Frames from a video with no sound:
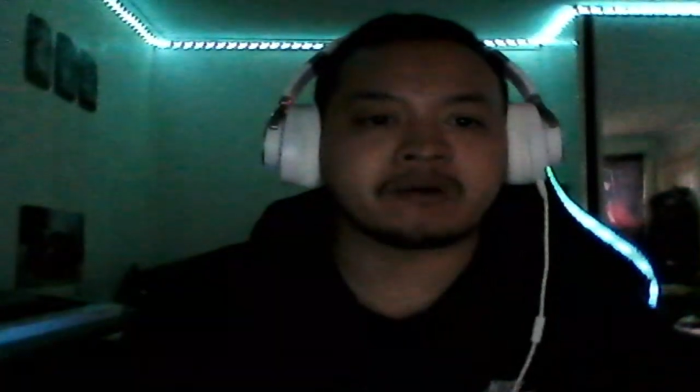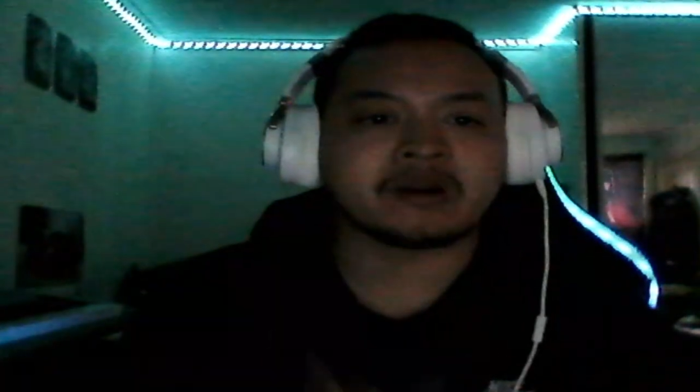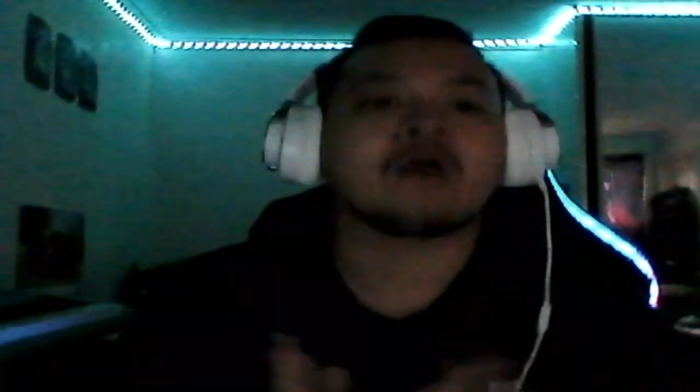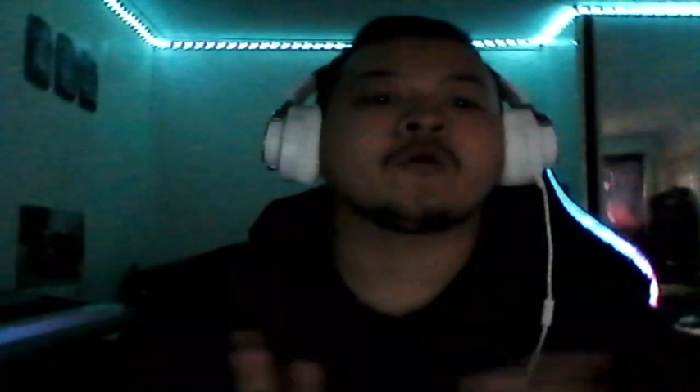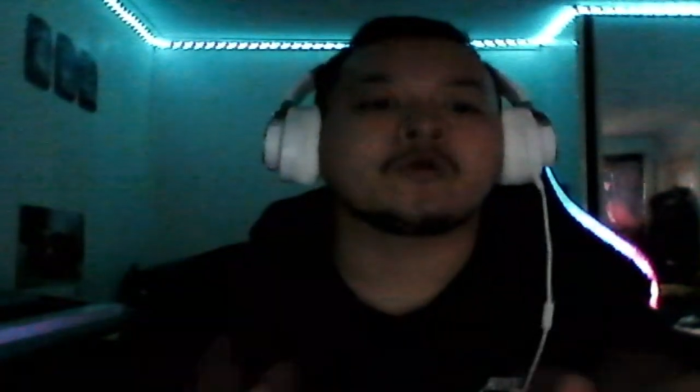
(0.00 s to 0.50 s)

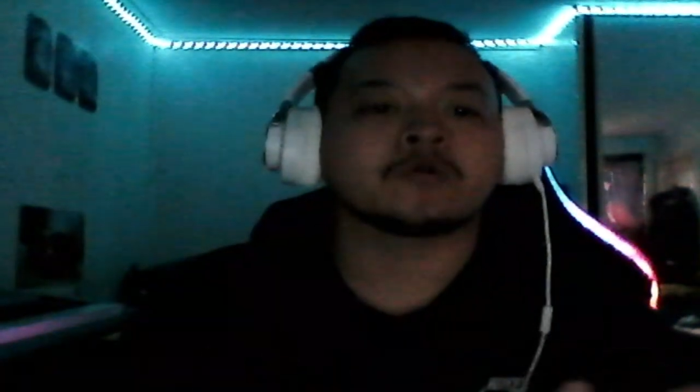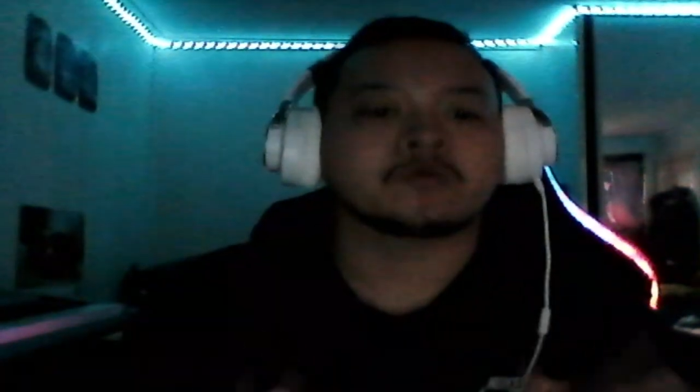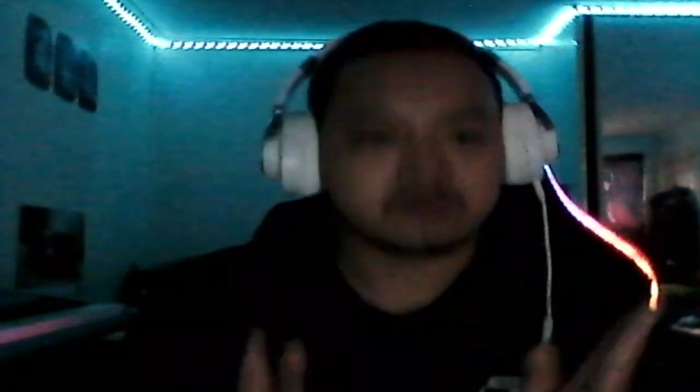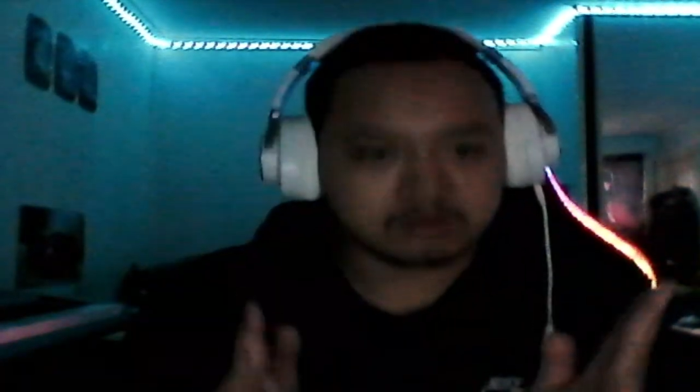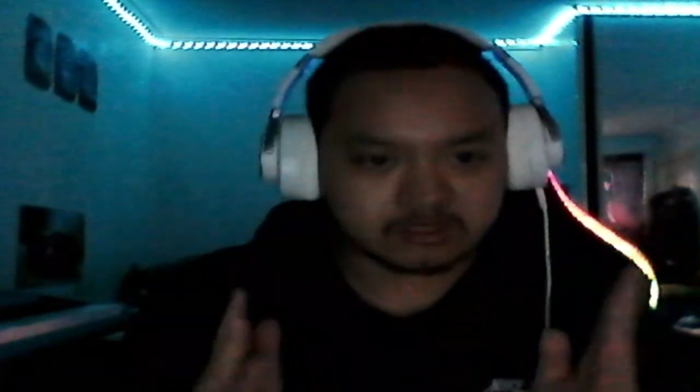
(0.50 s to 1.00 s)
but I
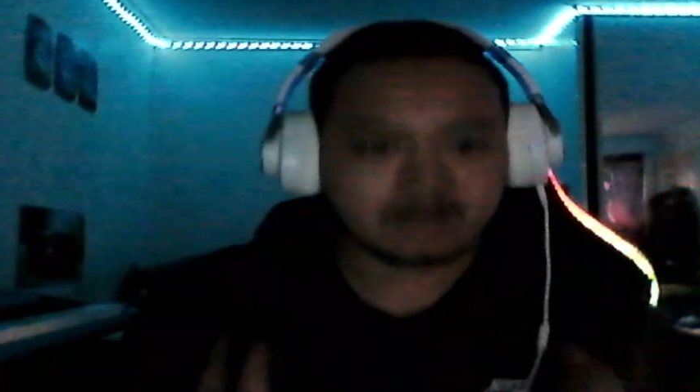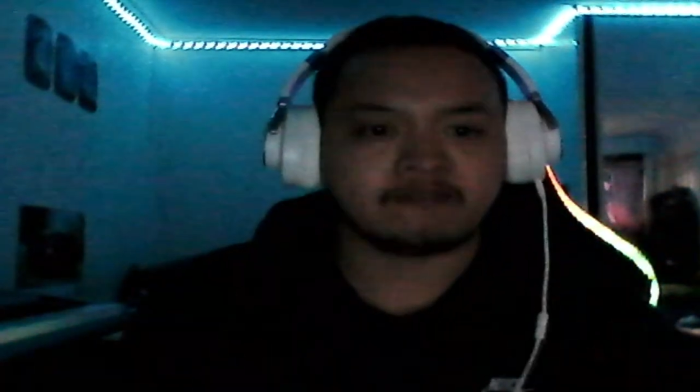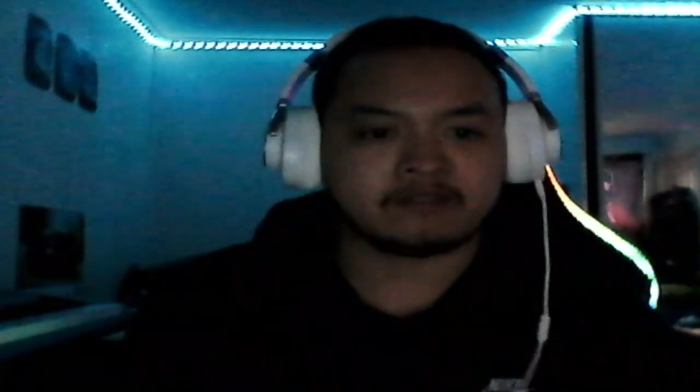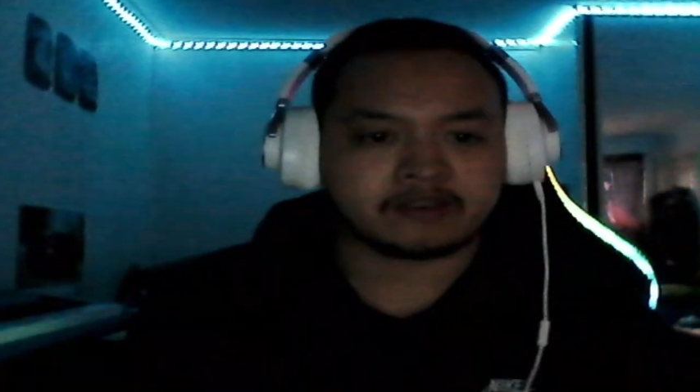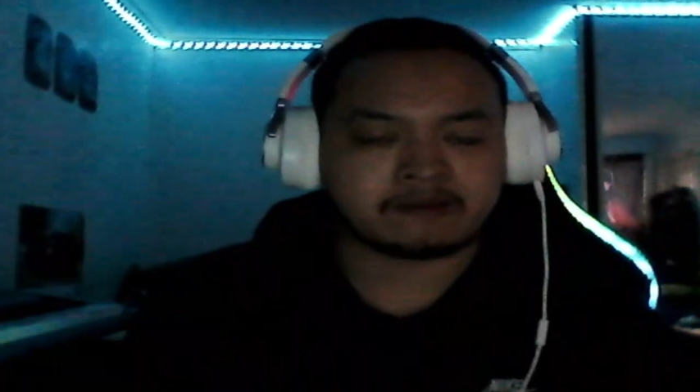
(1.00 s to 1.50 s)
will
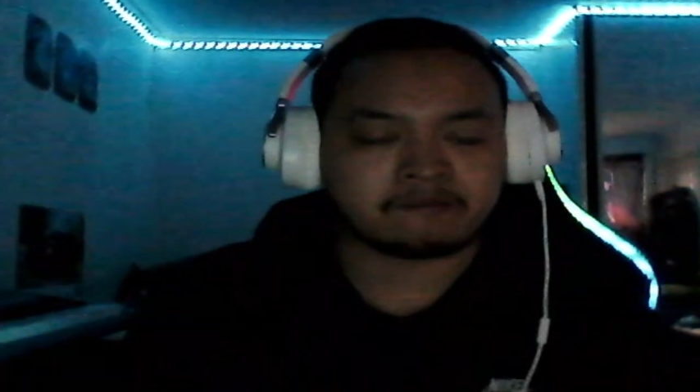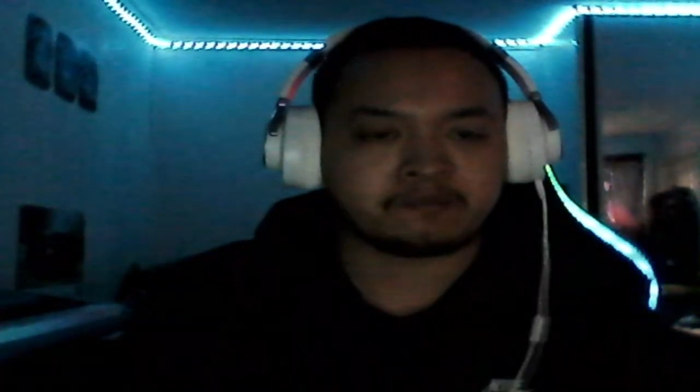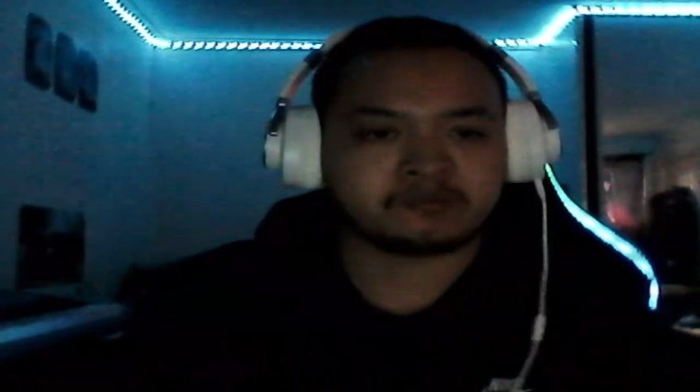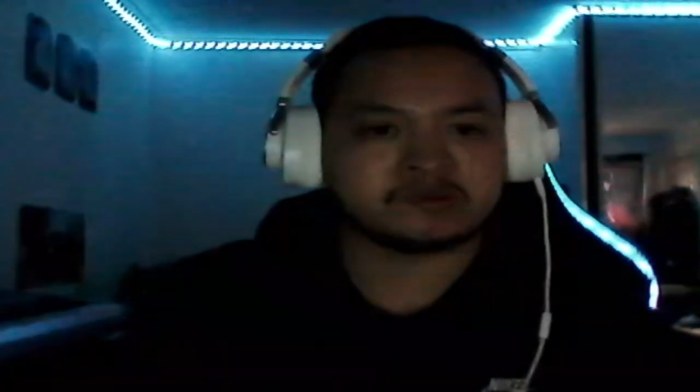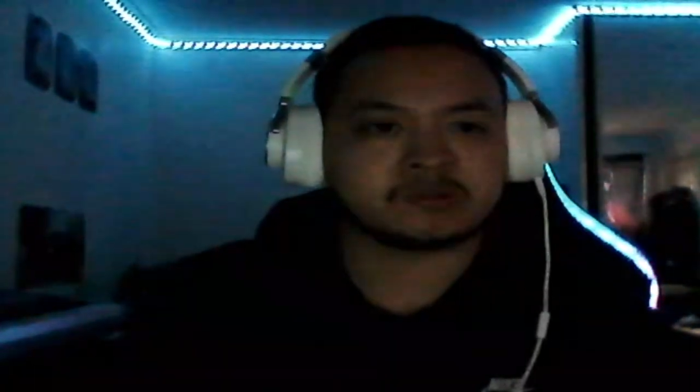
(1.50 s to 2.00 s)
definitely
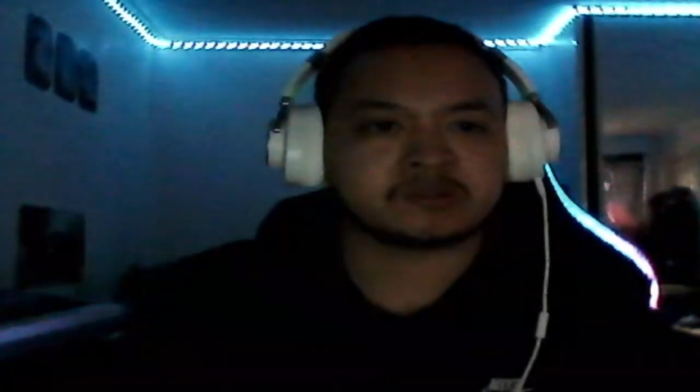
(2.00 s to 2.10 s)
put